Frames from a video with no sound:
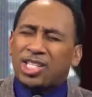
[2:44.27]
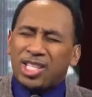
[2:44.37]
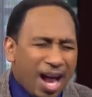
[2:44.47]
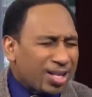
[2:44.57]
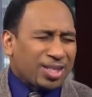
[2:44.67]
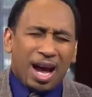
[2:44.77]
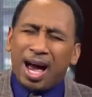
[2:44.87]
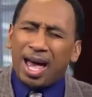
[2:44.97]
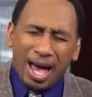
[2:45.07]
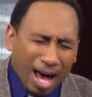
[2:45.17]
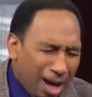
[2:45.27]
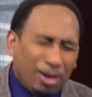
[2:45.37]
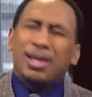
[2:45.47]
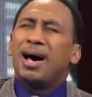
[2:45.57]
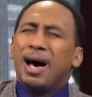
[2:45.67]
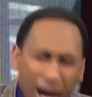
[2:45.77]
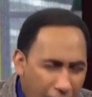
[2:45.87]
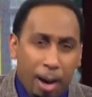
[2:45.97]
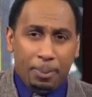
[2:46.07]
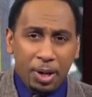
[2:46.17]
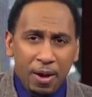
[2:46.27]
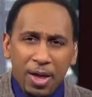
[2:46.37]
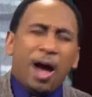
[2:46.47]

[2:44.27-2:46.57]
Shut the hell up.